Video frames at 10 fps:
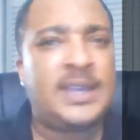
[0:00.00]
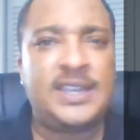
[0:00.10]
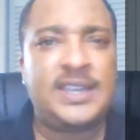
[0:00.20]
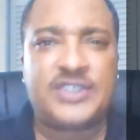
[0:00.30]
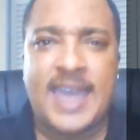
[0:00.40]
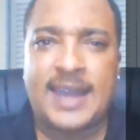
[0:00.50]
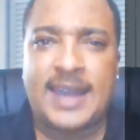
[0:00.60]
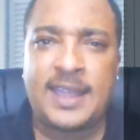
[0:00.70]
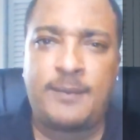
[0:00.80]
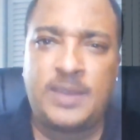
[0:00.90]
He's
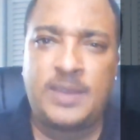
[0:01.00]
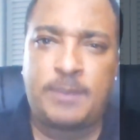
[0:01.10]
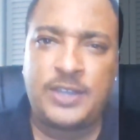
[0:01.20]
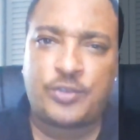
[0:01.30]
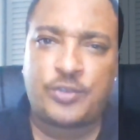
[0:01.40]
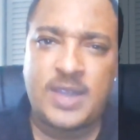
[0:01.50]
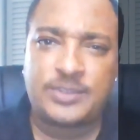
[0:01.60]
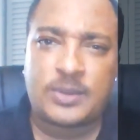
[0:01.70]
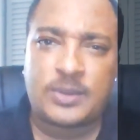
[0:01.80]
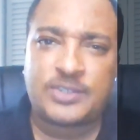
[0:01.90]
got MVP
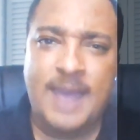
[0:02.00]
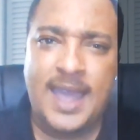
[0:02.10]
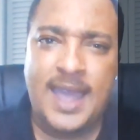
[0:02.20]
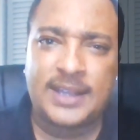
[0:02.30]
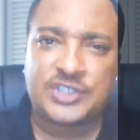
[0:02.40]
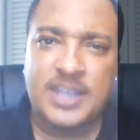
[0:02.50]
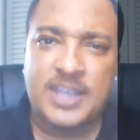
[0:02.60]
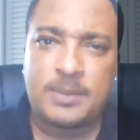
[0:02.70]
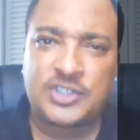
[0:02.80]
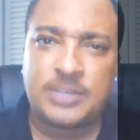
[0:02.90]
dreams on his mind and
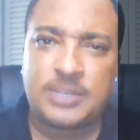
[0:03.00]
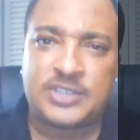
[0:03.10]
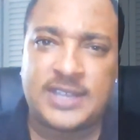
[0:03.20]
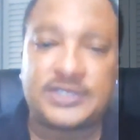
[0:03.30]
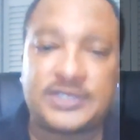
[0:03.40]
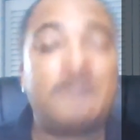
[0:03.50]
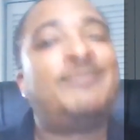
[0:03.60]
championship taste.